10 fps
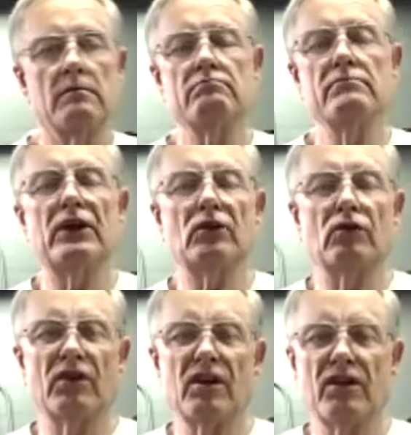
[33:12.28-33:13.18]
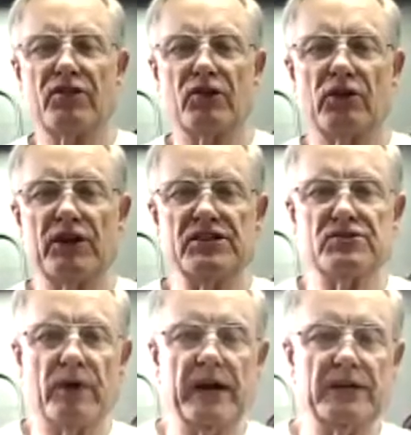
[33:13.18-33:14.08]
middle
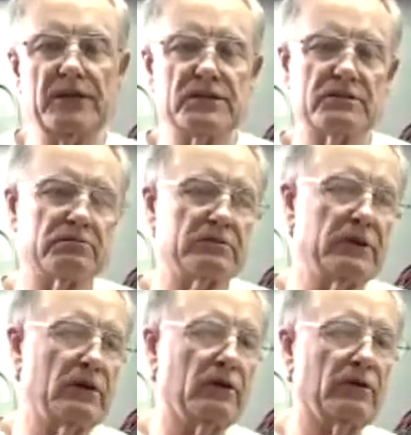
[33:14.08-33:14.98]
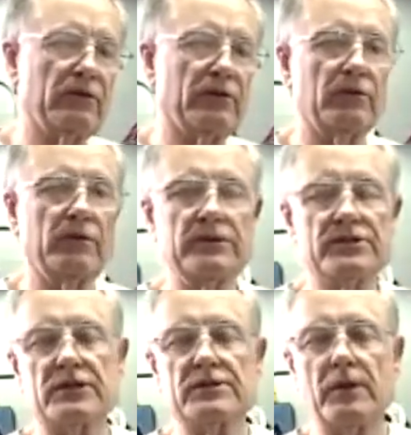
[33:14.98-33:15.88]
30s range, you know,
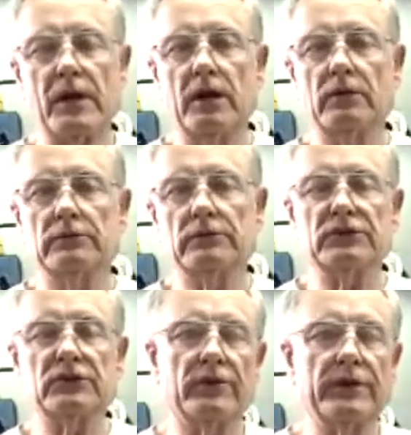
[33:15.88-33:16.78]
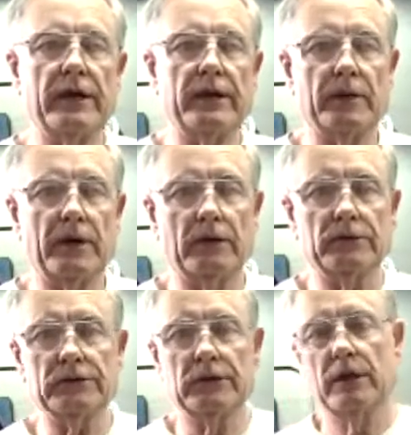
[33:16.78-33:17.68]
36 pounds, 38
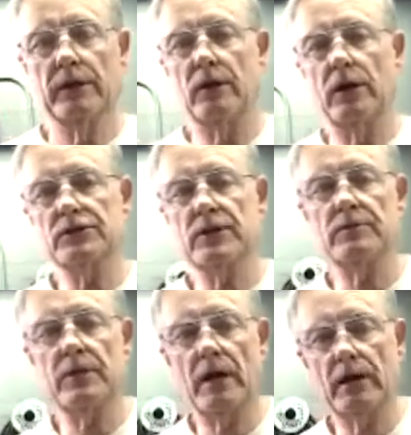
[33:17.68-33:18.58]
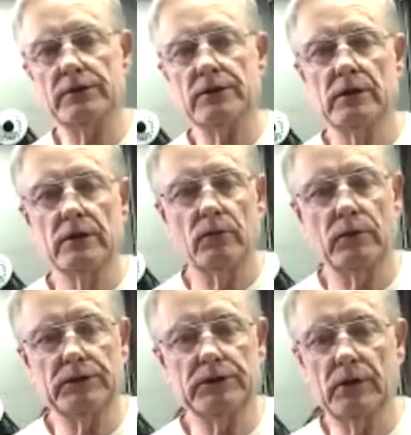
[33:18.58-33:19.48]
pounds. There are some tires
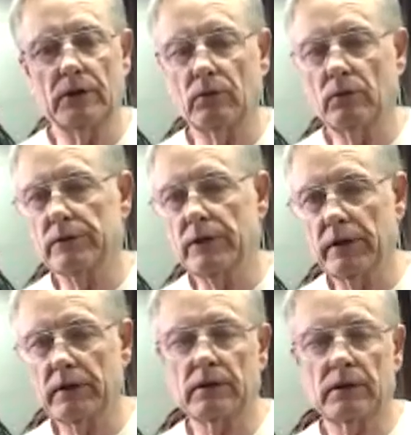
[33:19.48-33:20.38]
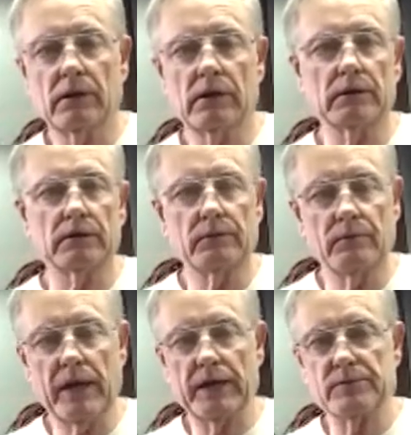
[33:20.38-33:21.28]
which uh, will take uh,
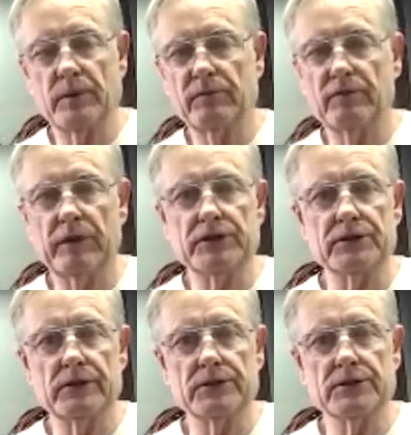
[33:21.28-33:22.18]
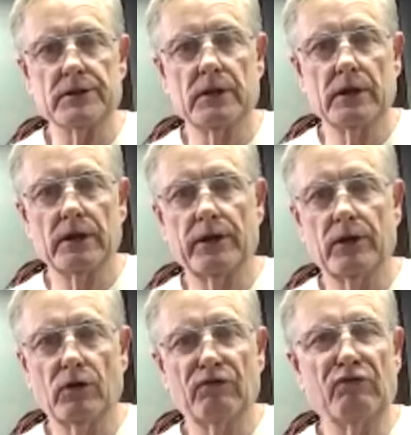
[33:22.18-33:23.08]
maximum inflation is, you
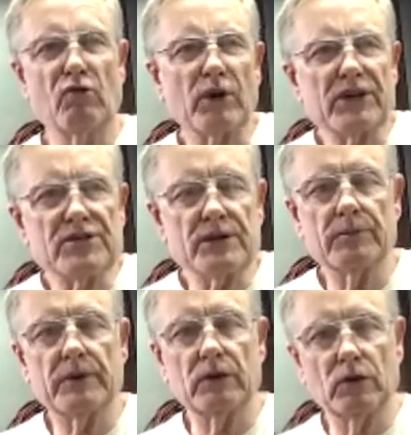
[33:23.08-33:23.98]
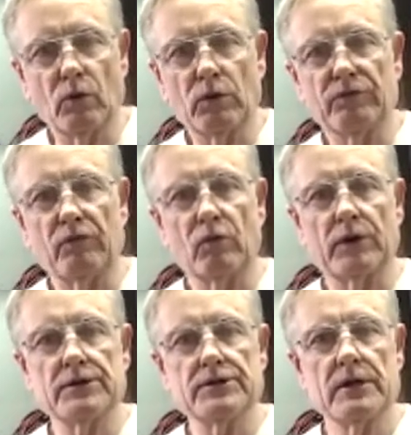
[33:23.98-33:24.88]
know, 40 something, lower
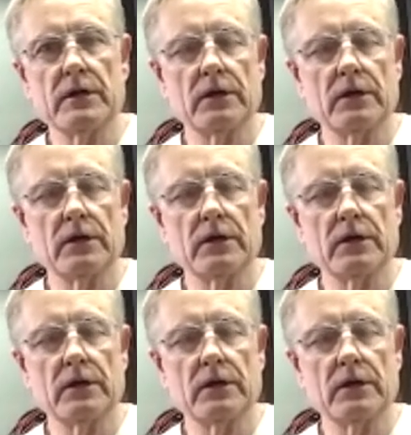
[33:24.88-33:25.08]
40s